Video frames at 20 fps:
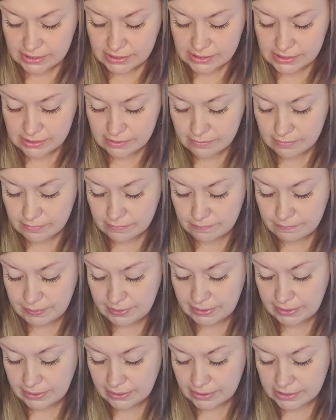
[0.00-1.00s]
So
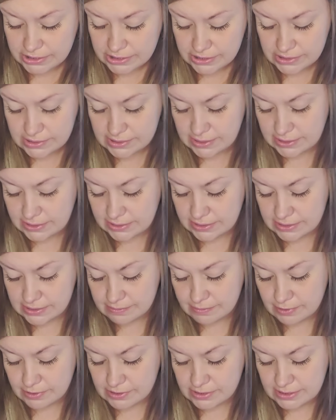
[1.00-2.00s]
be cautious that this
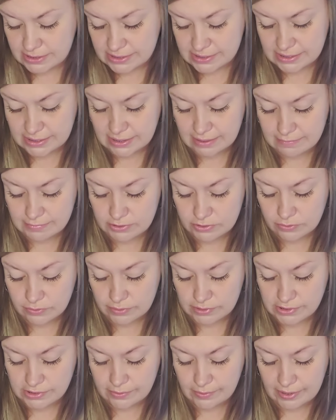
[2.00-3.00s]
person isn't coming
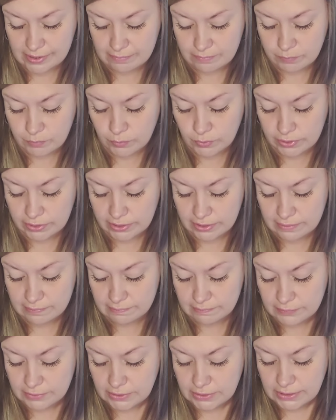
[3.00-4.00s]
towards you out of
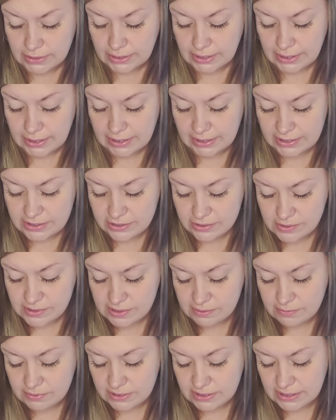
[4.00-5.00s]
boredom. And I do
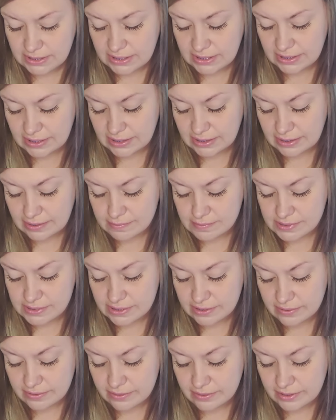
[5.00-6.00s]
see with the King of Cups
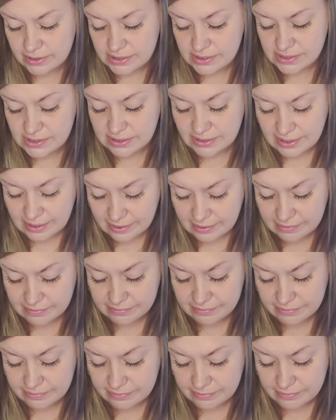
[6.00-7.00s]
here, there is
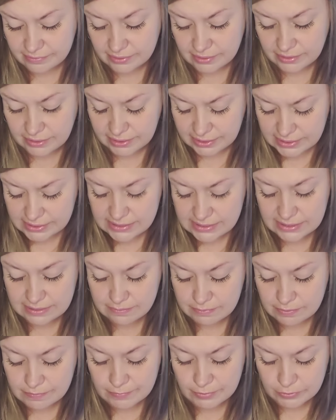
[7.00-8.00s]
love, a lot of
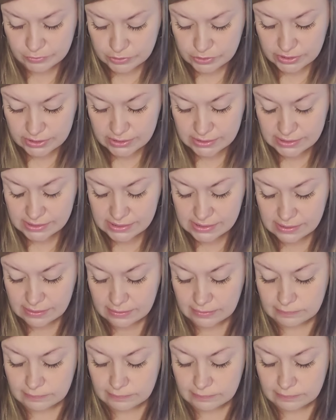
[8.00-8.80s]
deep emotions.